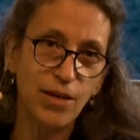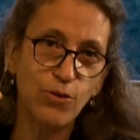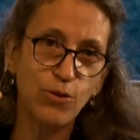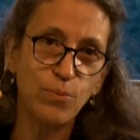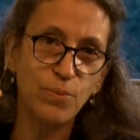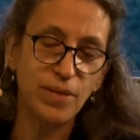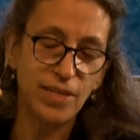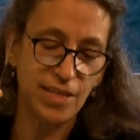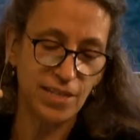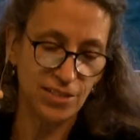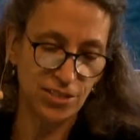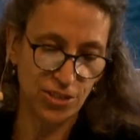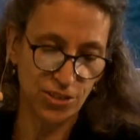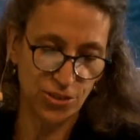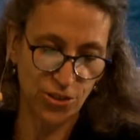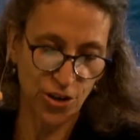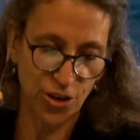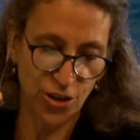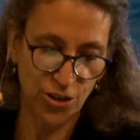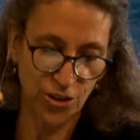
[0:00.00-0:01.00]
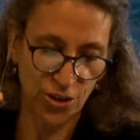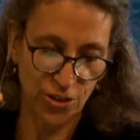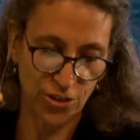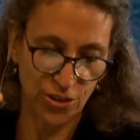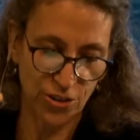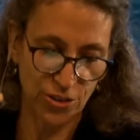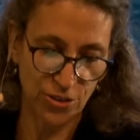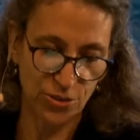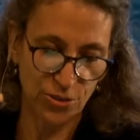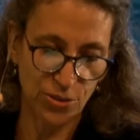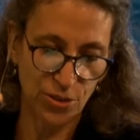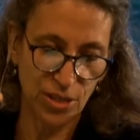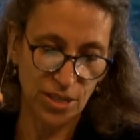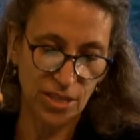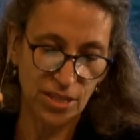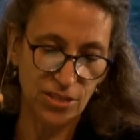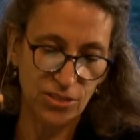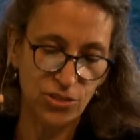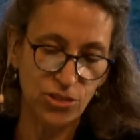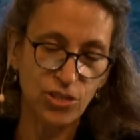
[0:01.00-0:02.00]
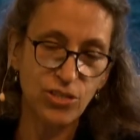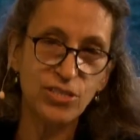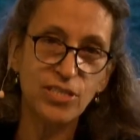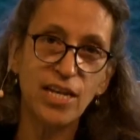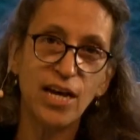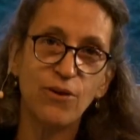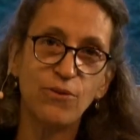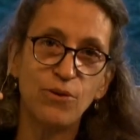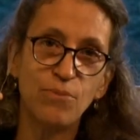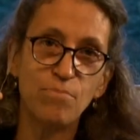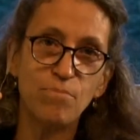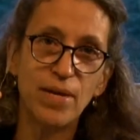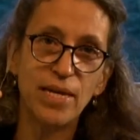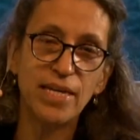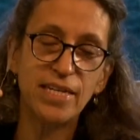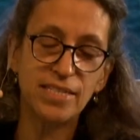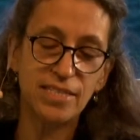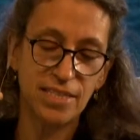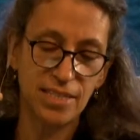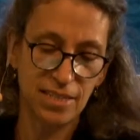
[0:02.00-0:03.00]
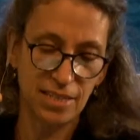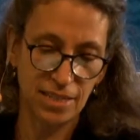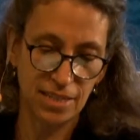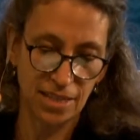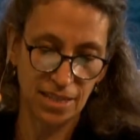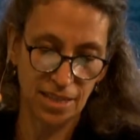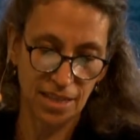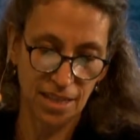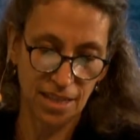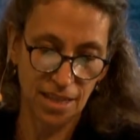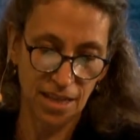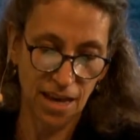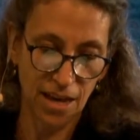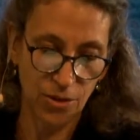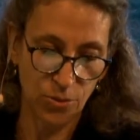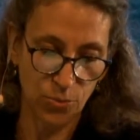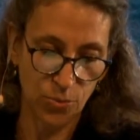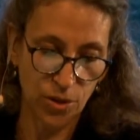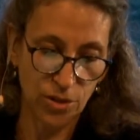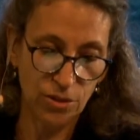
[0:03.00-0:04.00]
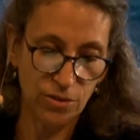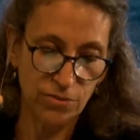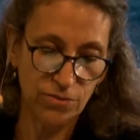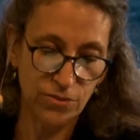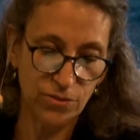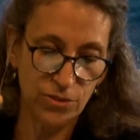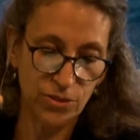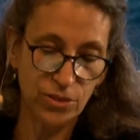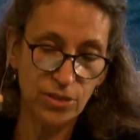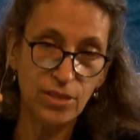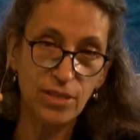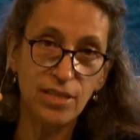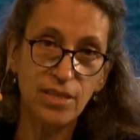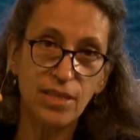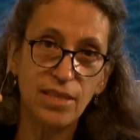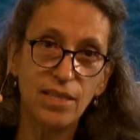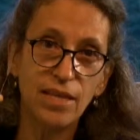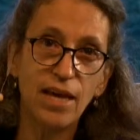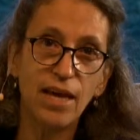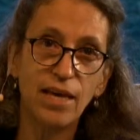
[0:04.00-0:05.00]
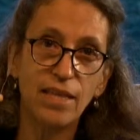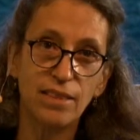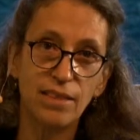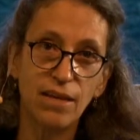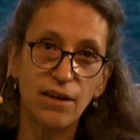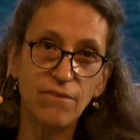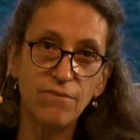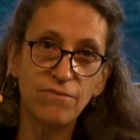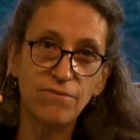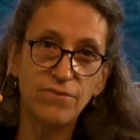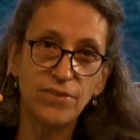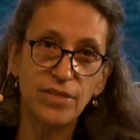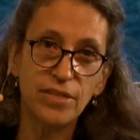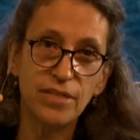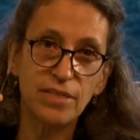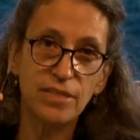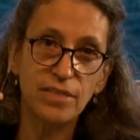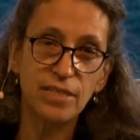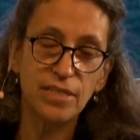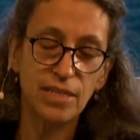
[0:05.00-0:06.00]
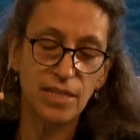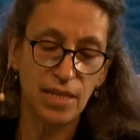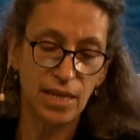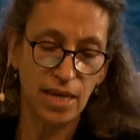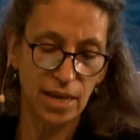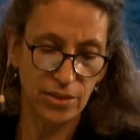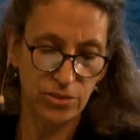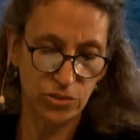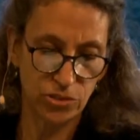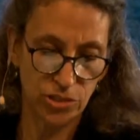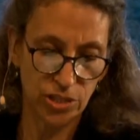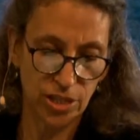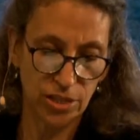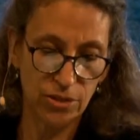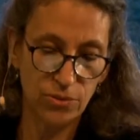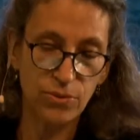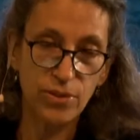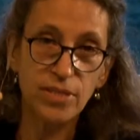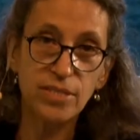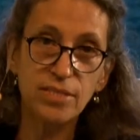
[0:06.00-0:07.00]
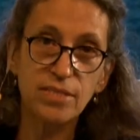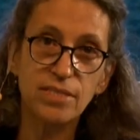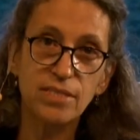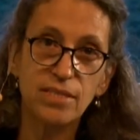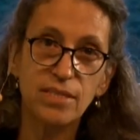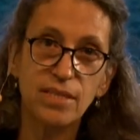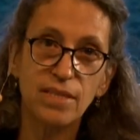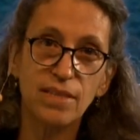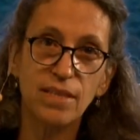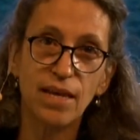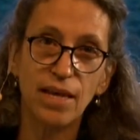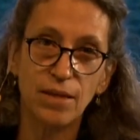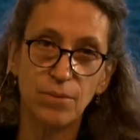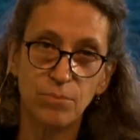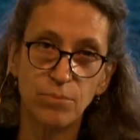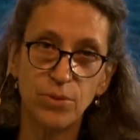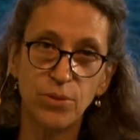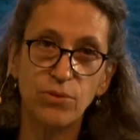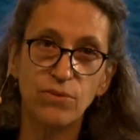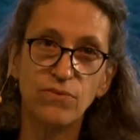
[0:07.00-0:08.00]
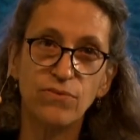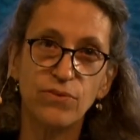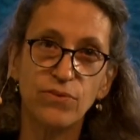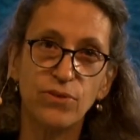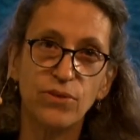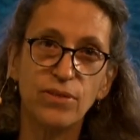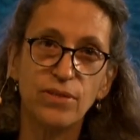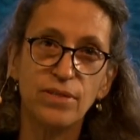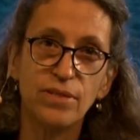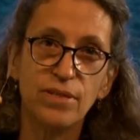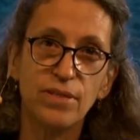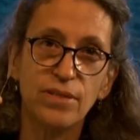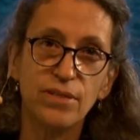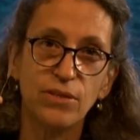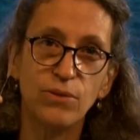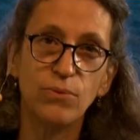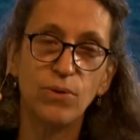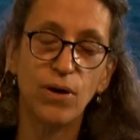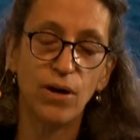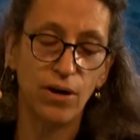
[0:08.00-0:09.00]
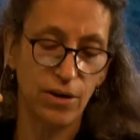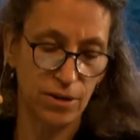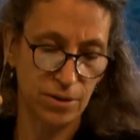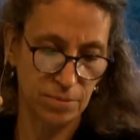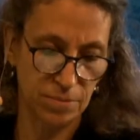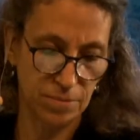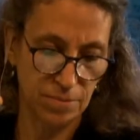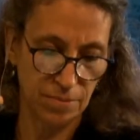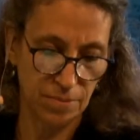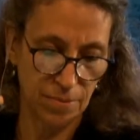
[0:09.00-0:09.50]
it will begin to dawn on you just how amazing and wonderful and love-filled and generous and beautiful you are.